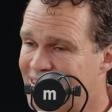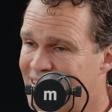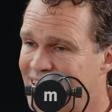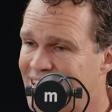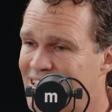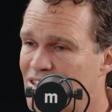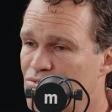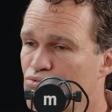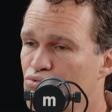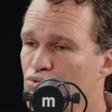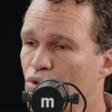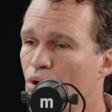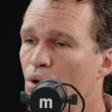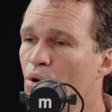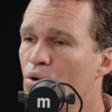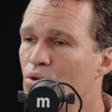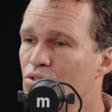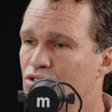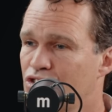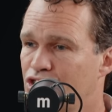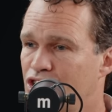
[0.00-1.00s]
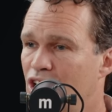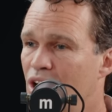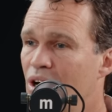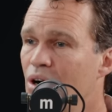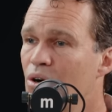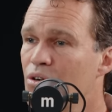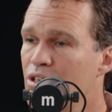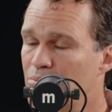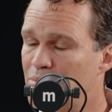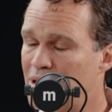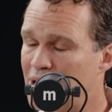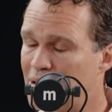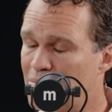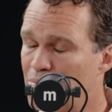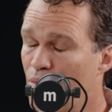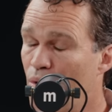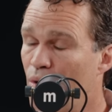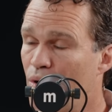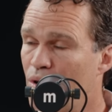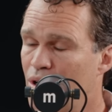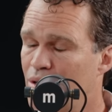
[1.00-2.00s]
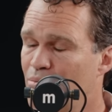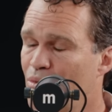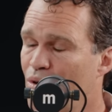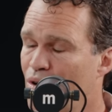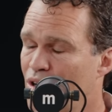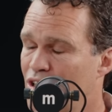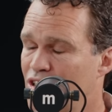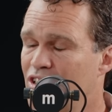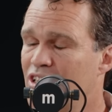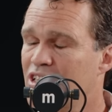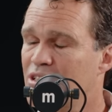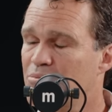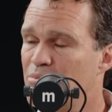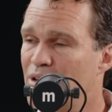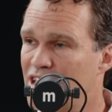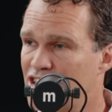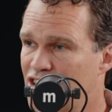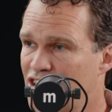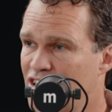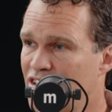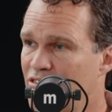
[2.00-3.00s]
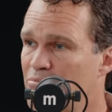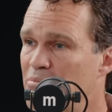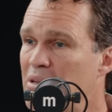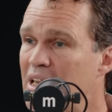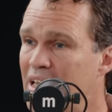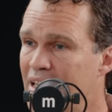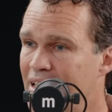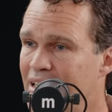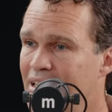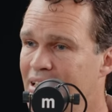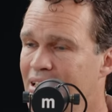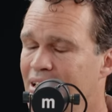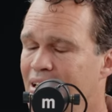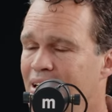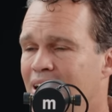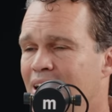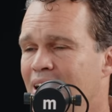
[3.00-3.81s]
these roles go to be more and more the expression of me.